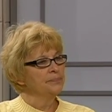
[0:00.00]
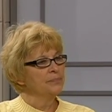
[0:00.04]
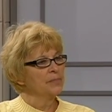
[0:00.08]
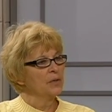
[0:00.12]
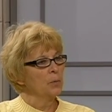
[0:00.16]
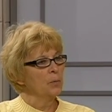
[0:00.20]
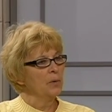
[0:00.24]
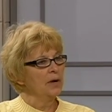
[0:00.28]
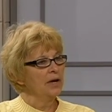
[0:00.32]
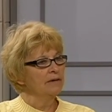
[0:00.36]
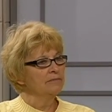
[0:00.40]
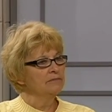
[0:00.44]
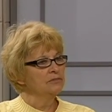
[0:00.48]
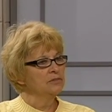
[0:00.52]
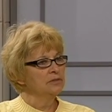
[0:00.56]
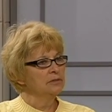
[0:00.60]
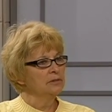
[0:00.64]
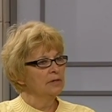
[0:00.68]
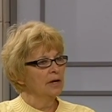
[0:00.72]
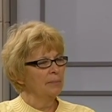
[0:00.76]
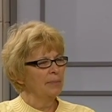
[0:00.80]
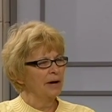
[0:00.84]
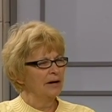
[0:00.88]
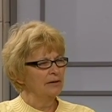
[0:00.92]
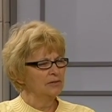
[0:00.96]
we have
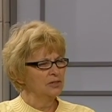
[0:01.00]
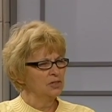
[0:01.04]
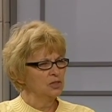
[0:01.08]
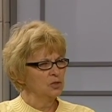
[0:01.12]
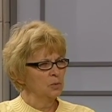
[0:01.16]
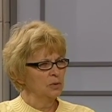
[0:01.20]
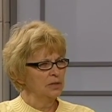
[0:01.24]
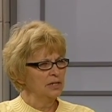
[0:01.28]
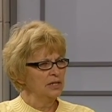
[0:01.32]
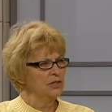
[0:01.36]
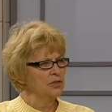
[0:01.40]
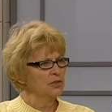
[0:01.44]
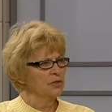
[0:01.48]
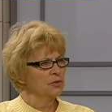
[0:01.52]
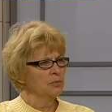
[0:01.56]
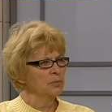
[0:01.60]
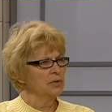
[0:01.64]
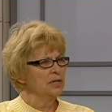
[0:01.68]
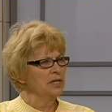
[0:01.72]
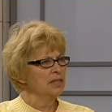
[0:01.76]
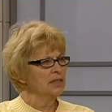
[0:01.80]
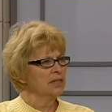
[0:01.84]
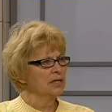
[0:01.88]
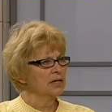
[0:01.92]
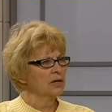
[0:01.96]
about
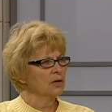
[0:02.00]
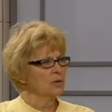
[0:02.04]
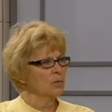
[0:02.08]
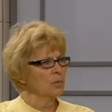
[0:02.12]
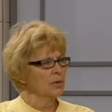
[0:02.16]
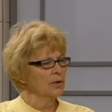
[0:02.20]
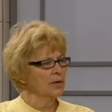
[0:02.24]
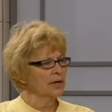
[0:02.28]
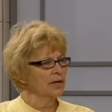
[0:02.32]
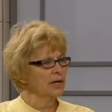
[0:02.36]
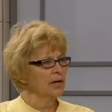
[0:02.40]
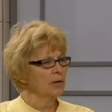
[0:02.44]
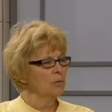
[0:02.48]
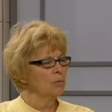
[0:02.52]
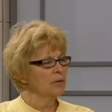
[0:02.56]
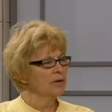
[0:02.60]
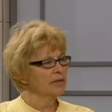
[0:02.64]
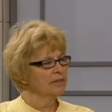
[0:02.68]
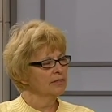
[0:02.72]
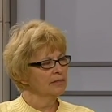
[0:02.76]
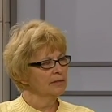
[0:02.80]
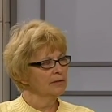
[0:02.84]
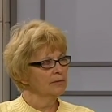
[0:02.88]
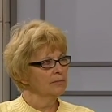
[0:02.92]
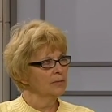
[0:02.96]
23 that are working
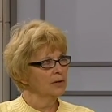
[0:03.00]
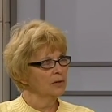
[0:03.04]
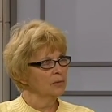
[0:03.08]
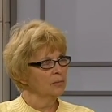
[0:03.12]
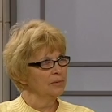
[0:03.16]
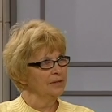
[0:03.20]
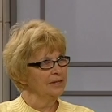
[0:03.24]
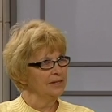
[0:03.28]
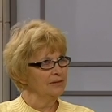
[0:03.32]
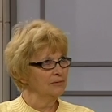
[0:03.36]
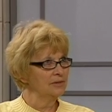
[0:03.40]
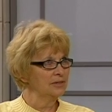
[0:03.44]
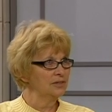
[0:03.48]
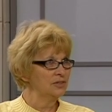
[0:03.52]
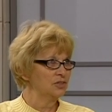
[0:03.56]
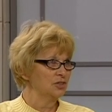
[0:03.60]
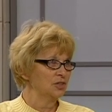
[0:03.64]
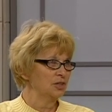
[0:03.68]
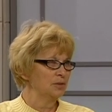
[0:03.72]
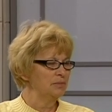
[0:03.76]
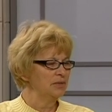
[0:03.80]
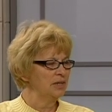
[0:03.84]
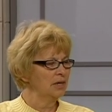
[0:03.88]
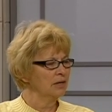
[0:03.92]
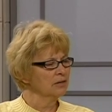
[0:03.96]
with what we would
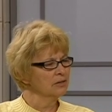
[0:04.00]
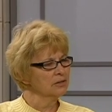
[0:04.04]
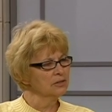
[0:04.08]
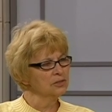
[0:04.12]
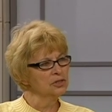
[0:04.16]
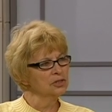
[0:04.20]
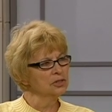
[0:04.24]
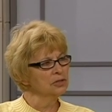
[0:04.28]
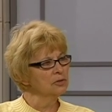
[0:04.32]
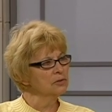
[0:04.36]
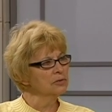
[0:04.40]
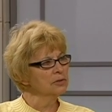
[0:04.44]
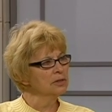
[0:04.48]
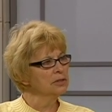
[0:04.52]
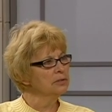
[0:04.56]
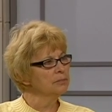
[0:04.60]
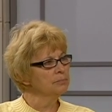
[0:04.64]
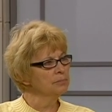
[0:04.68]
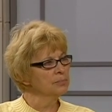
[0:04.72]
term younger children,